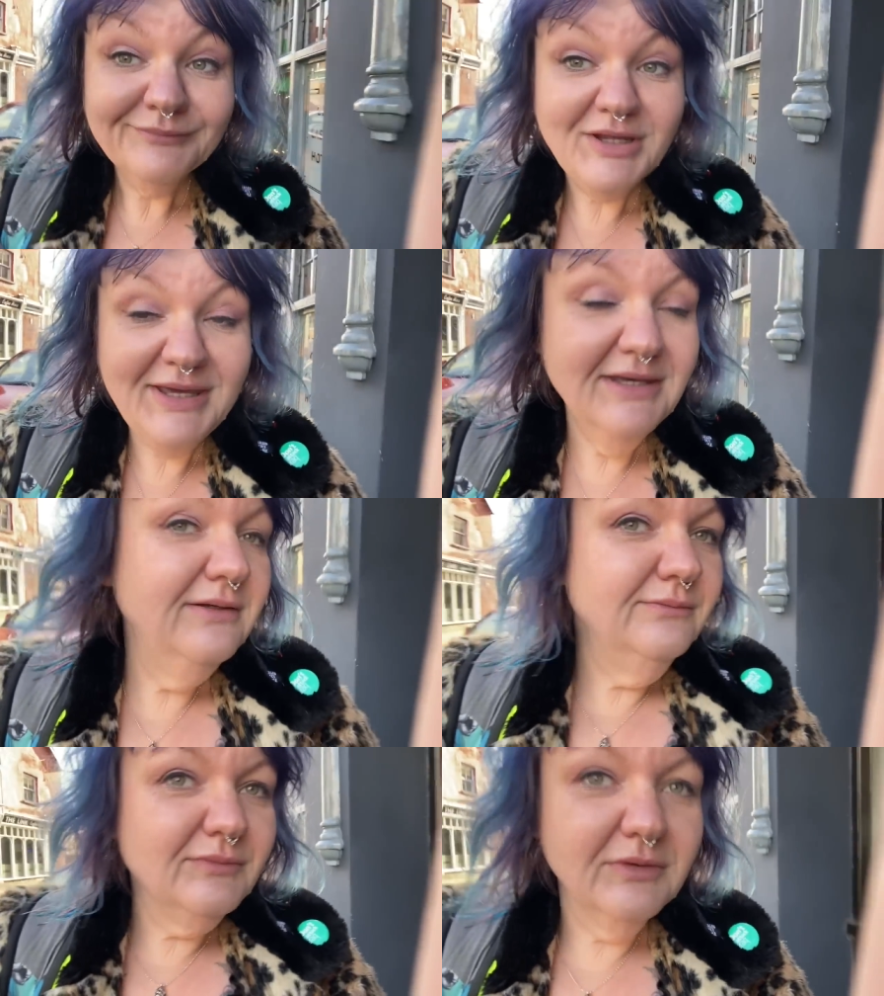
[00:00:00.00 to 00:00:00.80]

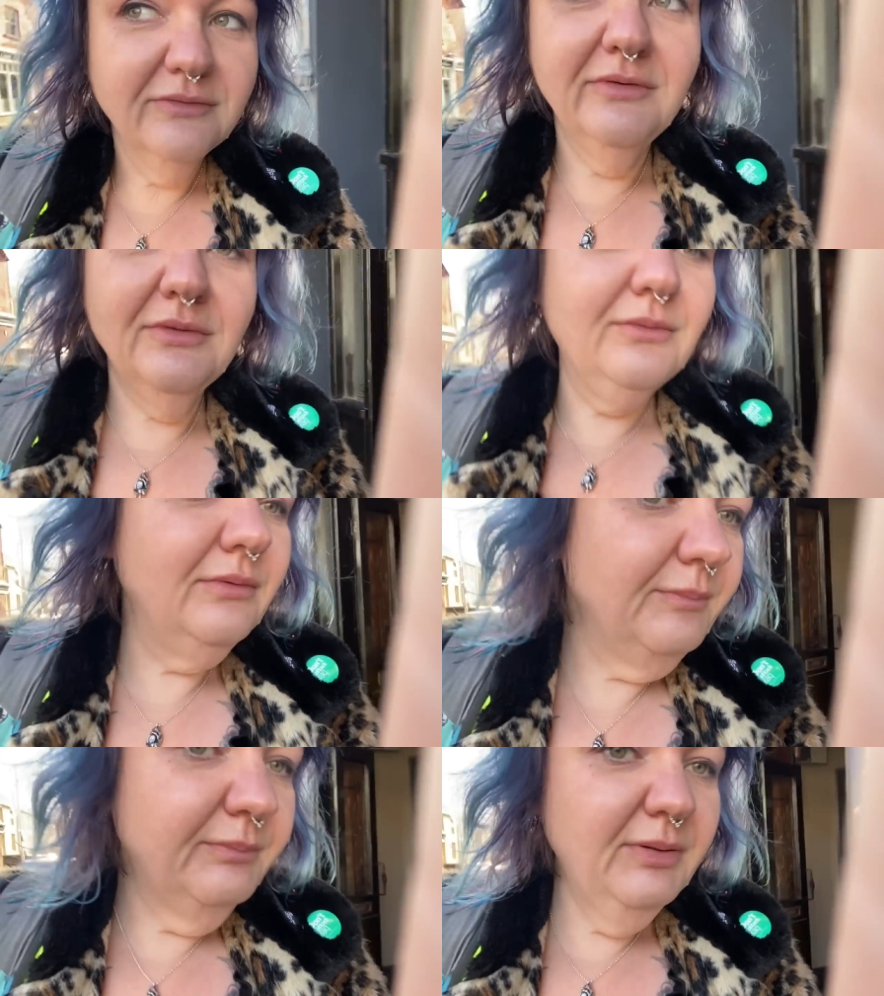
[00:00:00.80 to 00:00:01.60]
Hey,
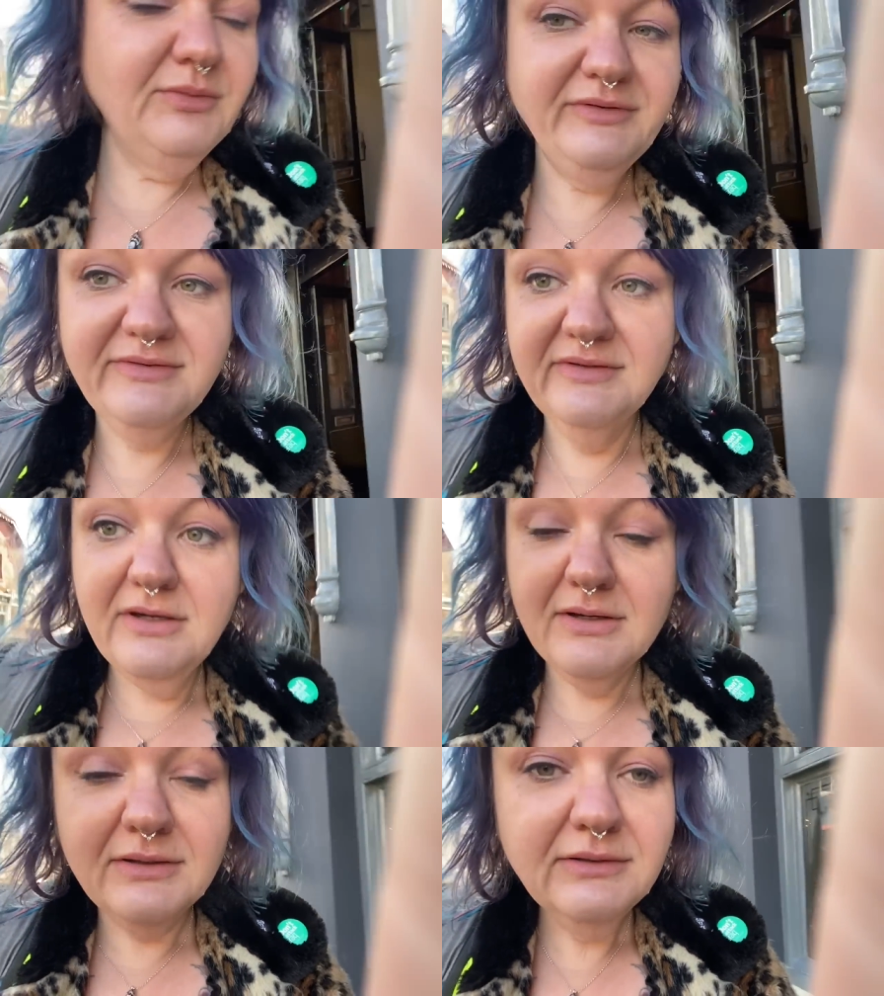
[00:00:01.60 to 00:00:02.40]
so post is
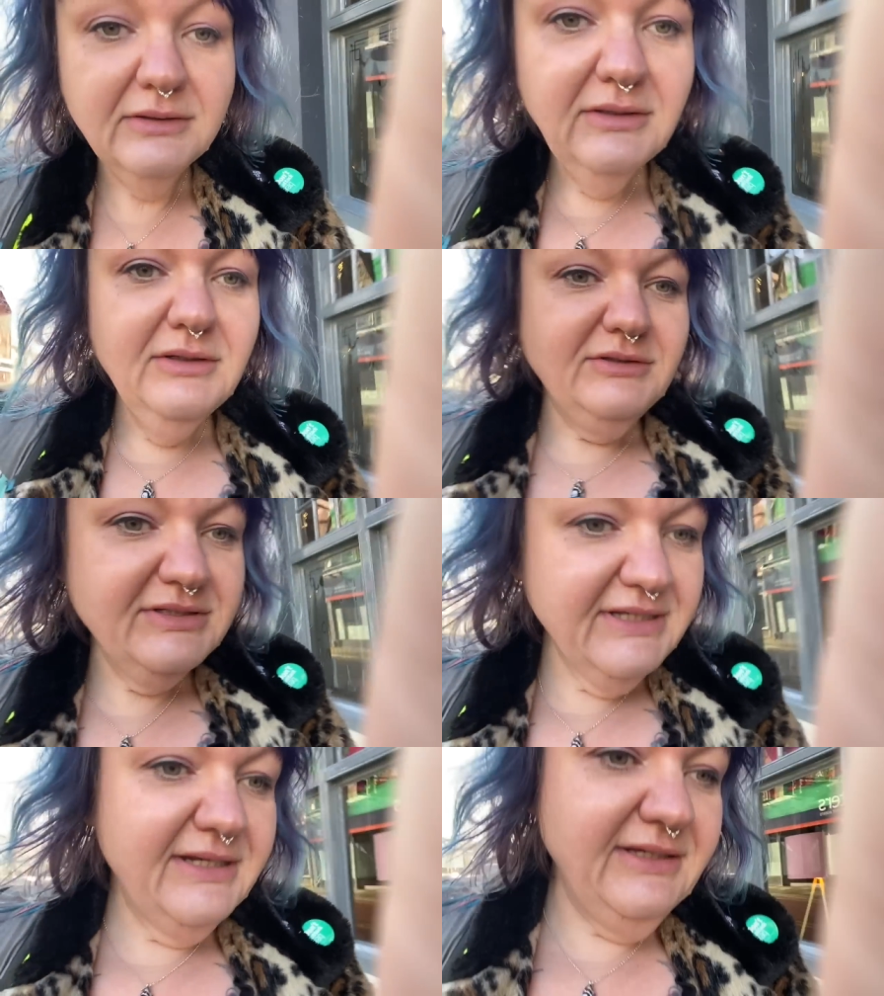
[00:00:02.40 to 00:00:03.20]
done.
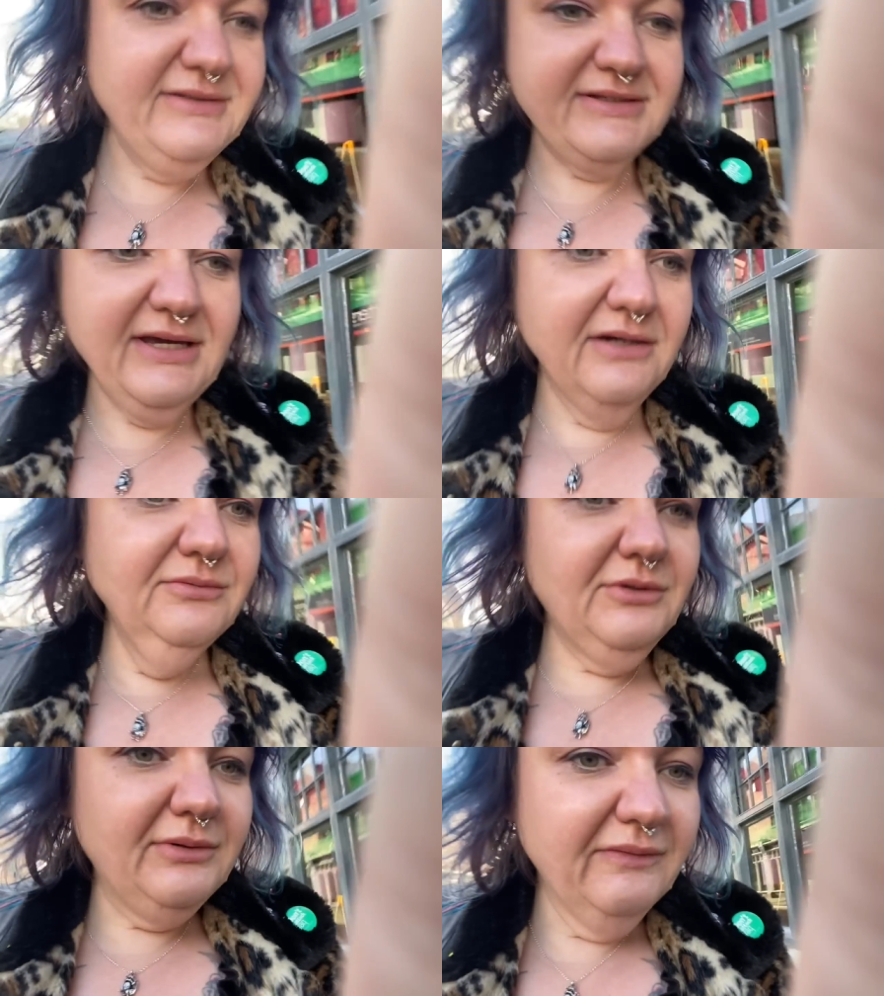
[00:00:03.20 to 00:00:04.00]
Just heading into
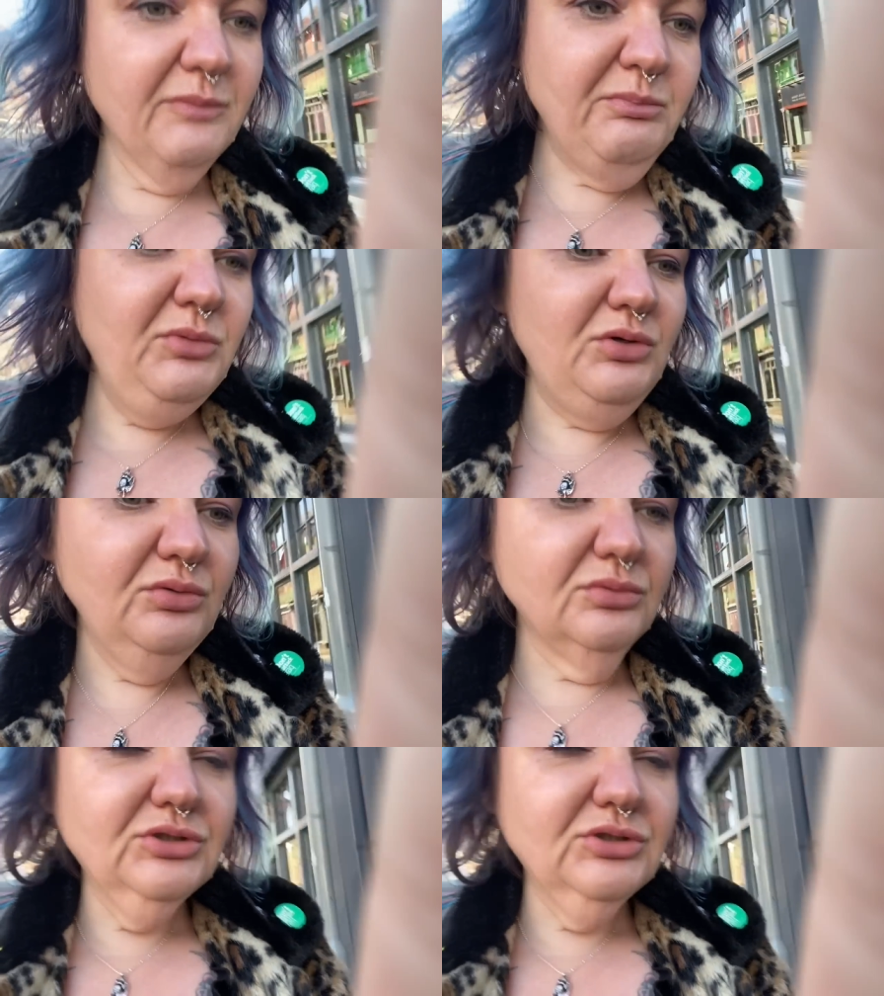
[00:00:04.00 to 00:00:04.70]
town, gonna have a mooch.